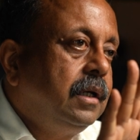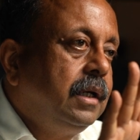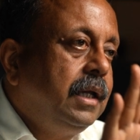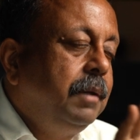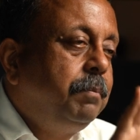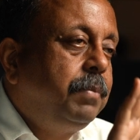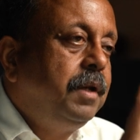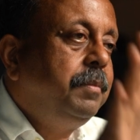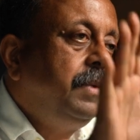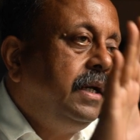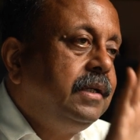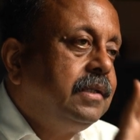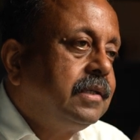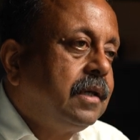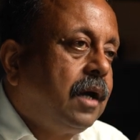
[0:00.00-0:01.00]

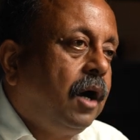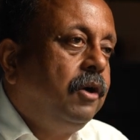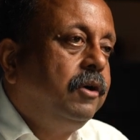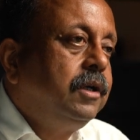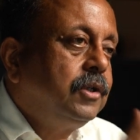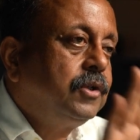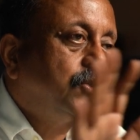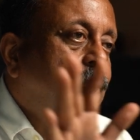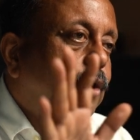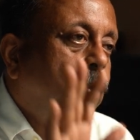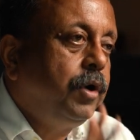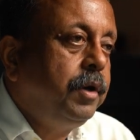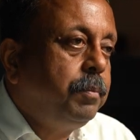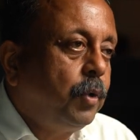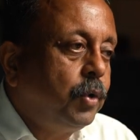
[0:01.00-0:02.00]
implements our slow
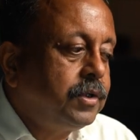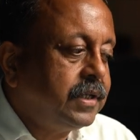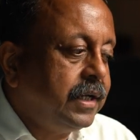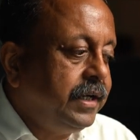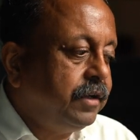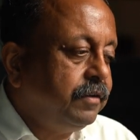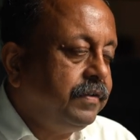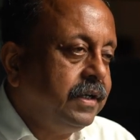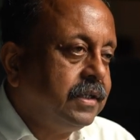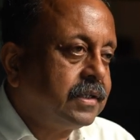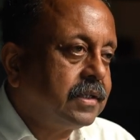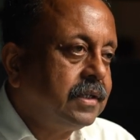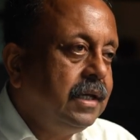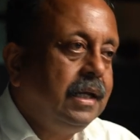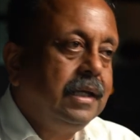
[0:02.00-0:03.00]
reports interface.